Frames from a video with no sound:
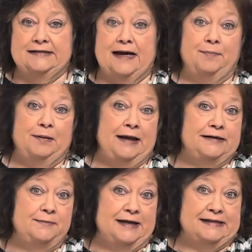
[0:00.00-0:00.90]
I plan
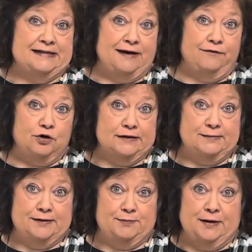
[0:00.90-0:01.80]
to make several
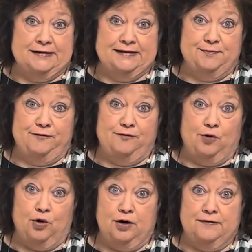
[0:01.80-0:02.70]
Christmas presents
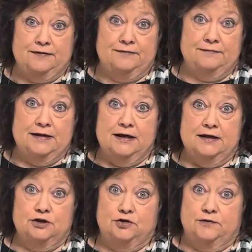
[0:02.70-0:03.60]
before
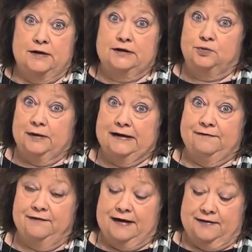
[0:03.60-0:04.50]
the
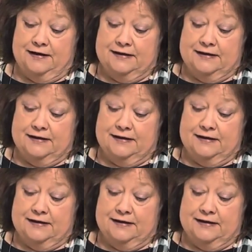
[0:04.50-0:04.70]
25th.